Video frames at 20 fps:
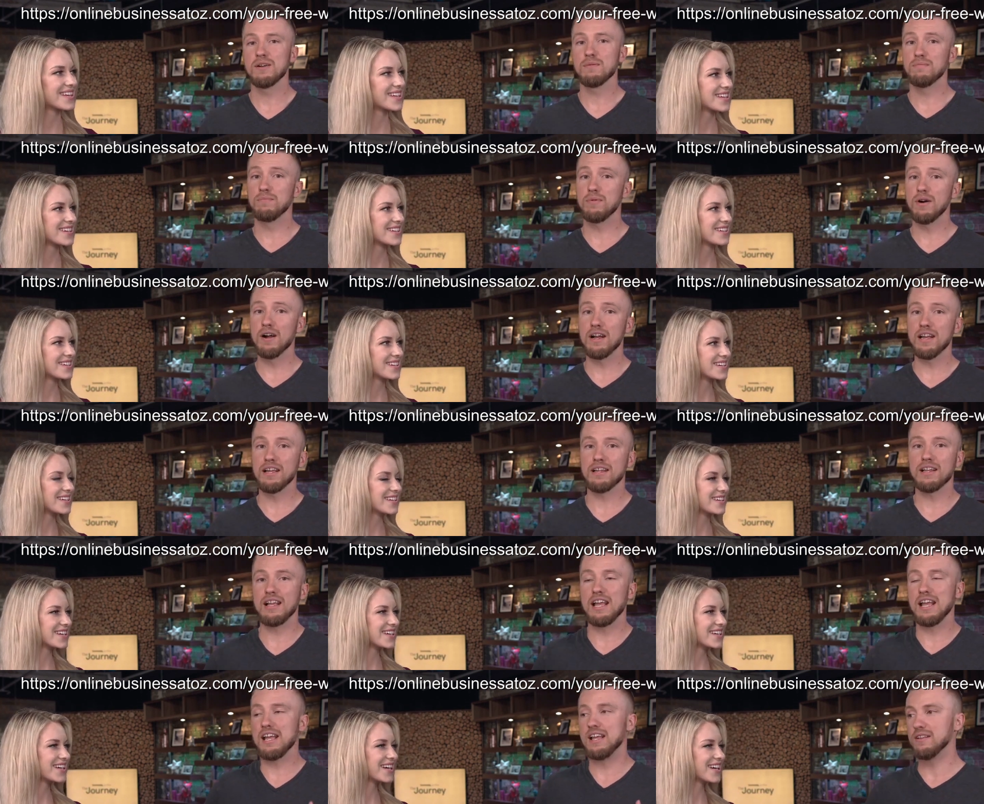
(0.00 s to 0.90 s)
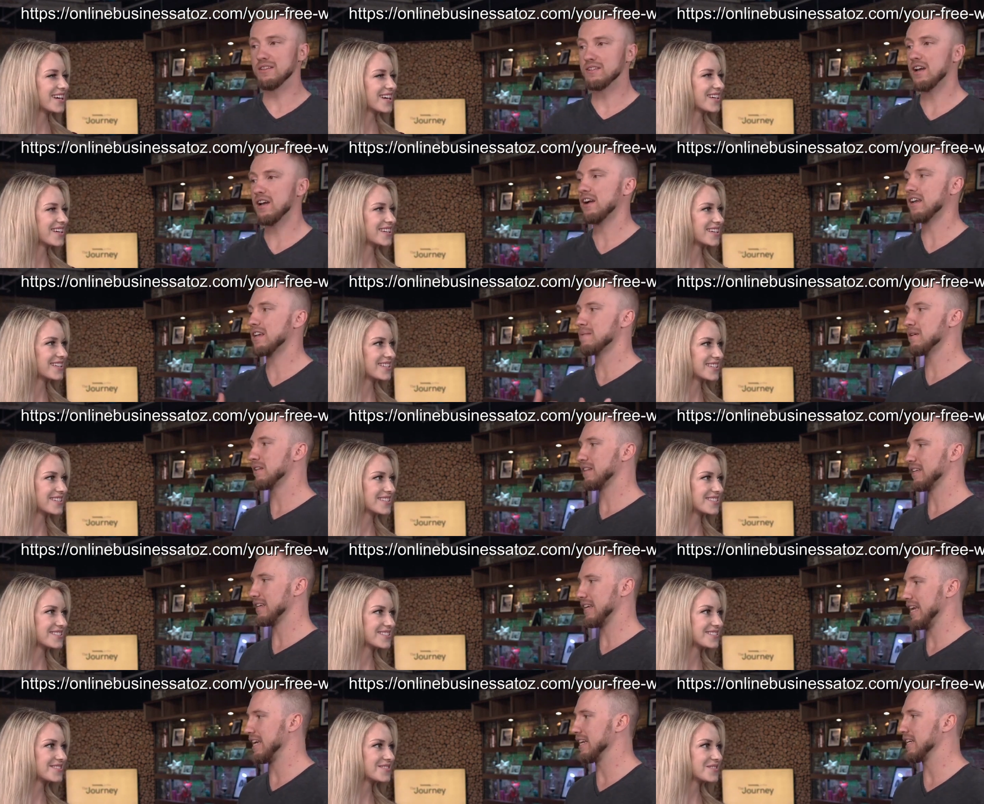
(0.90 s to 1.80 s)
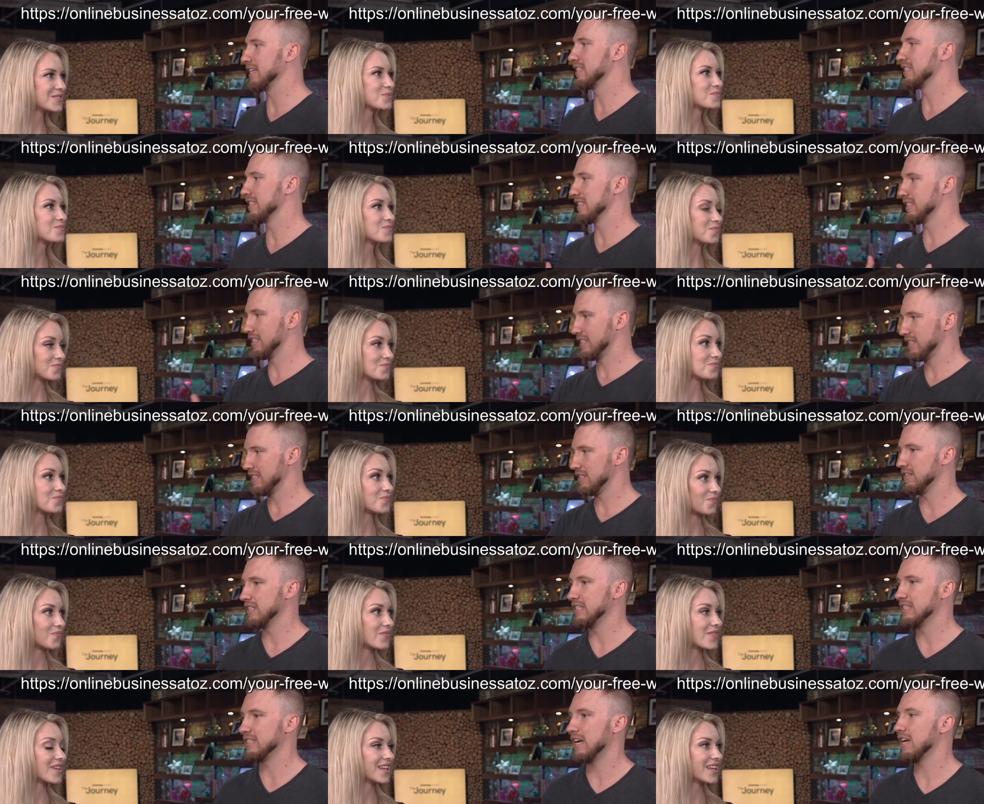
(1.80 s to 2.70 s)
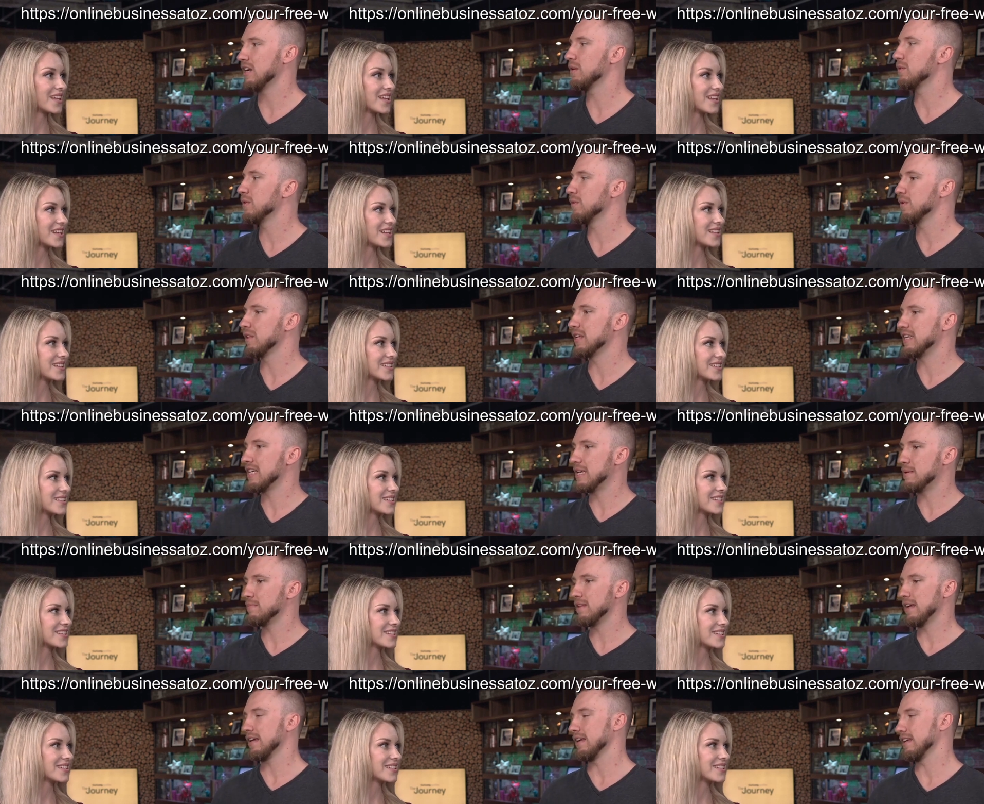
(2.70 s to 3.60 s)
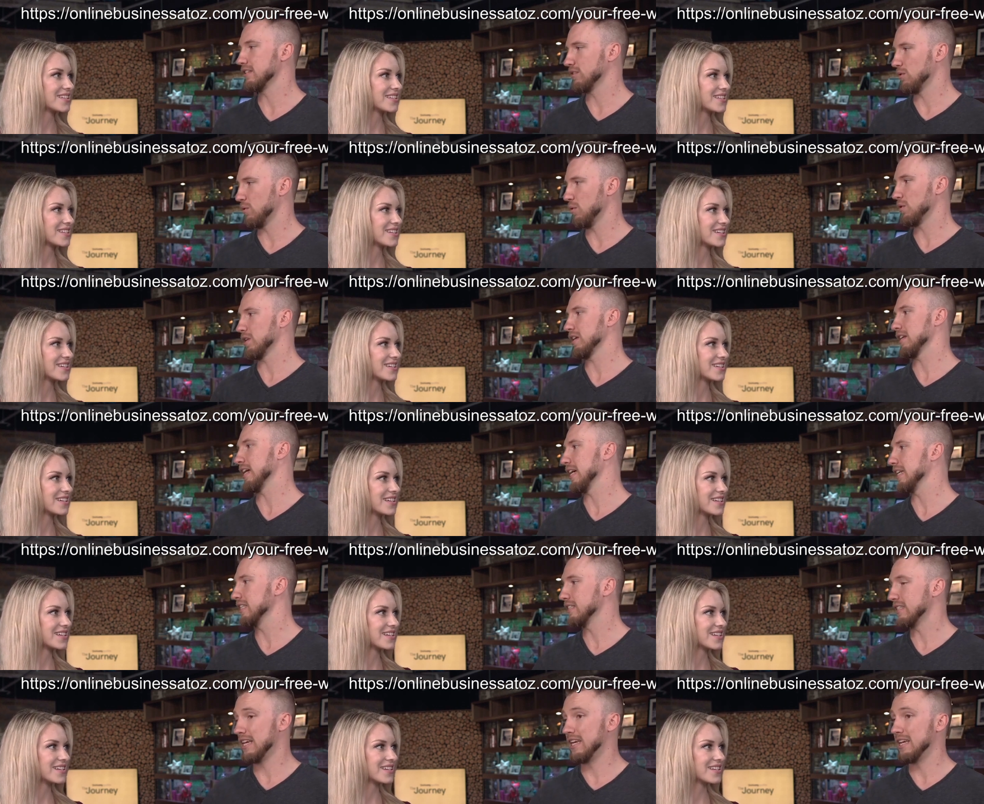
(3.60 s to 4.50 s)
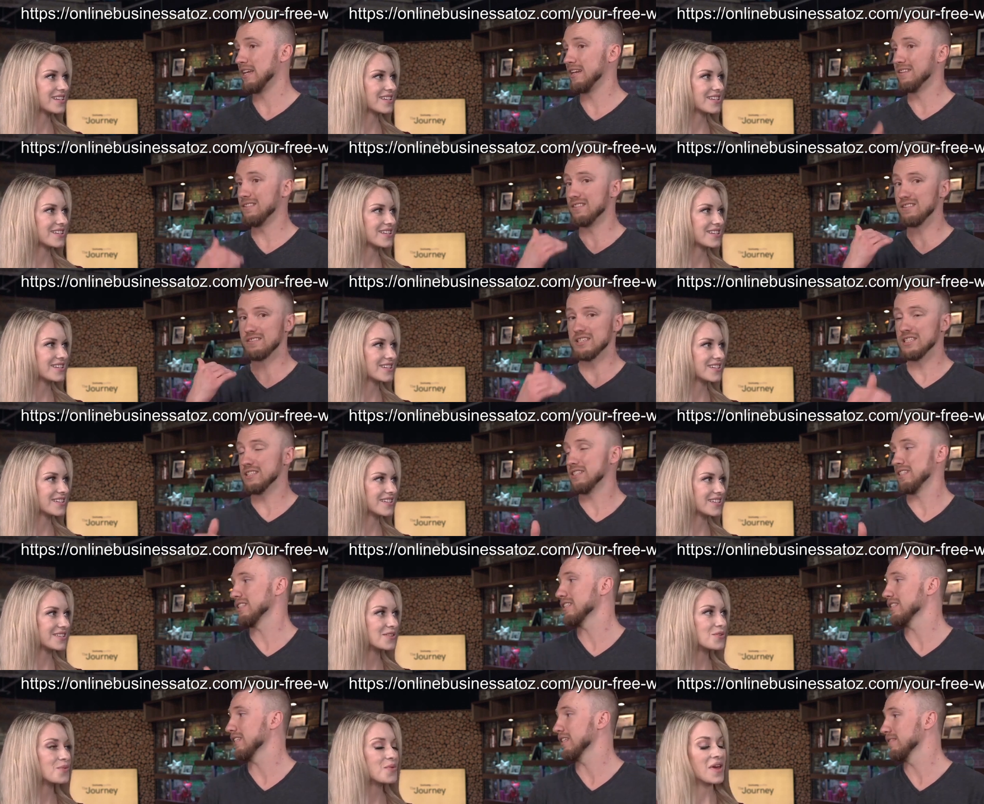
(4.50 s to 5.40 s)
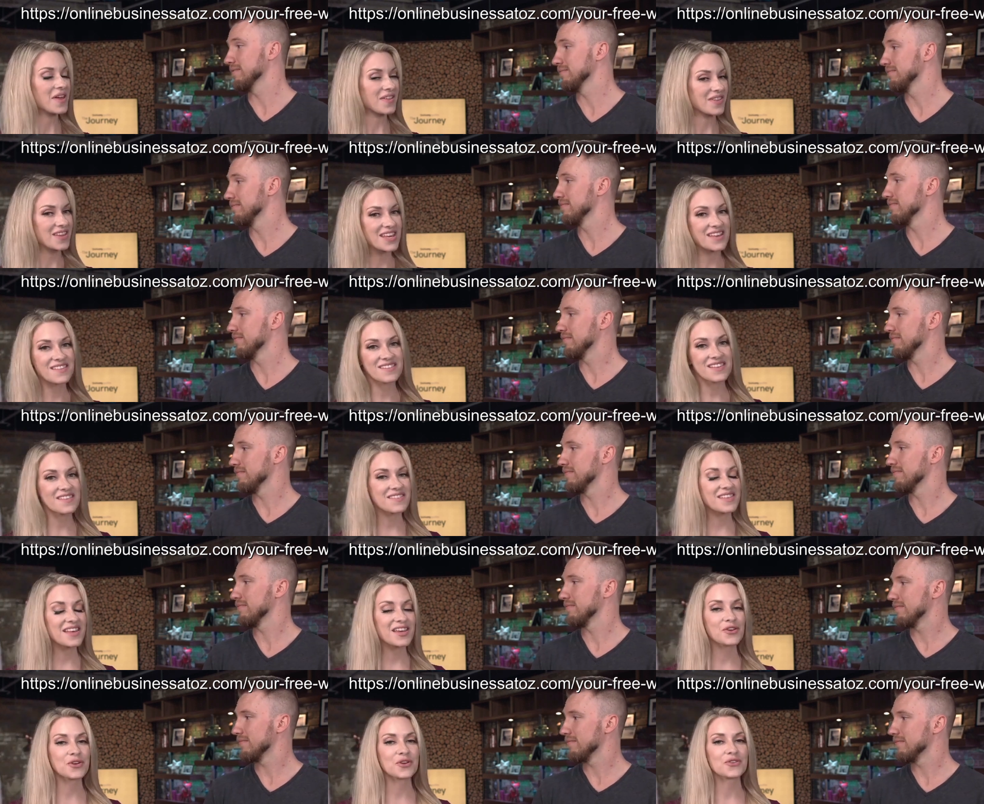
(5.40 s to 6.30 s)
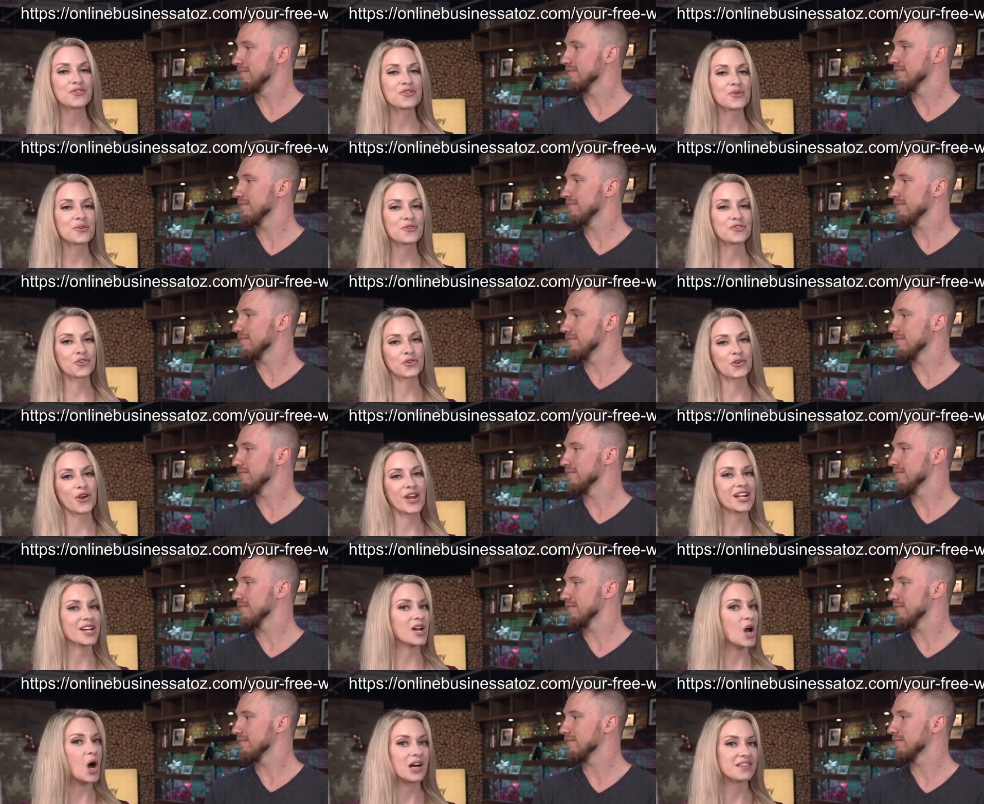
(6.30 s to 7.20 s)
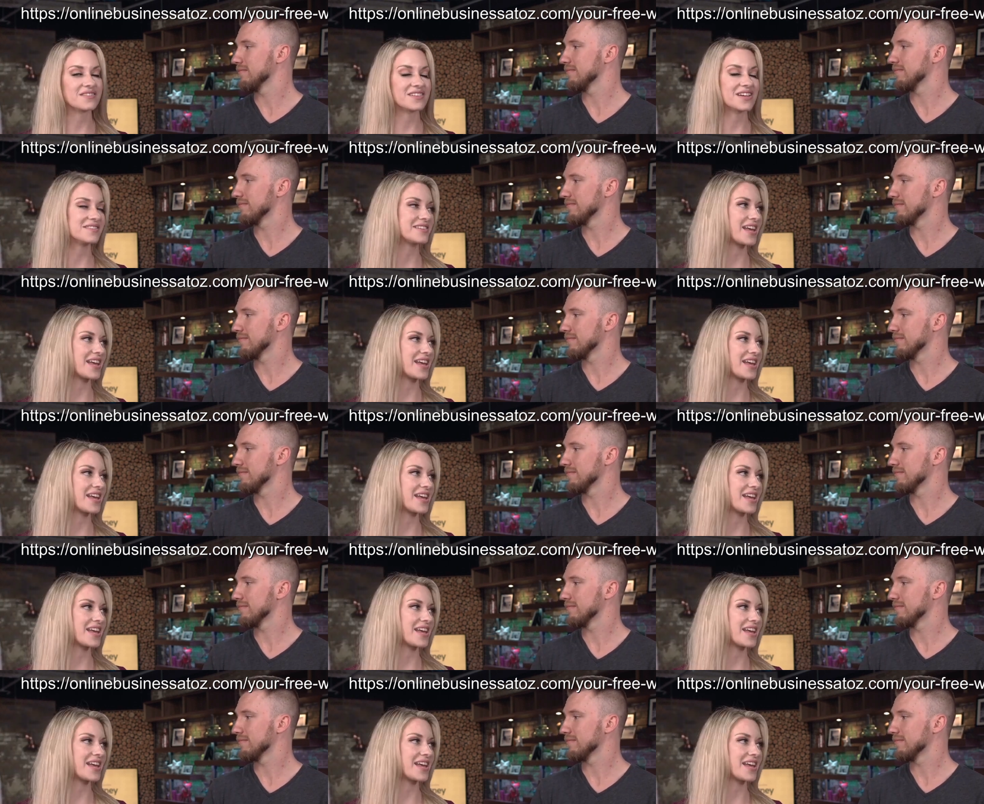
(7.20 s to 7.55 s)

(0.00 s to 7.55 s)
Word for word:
Speaker 1: But talking about the cadence in the series, how do we really keep things organized and consistent?
Speaker 2: The easiest thing you can do is create a content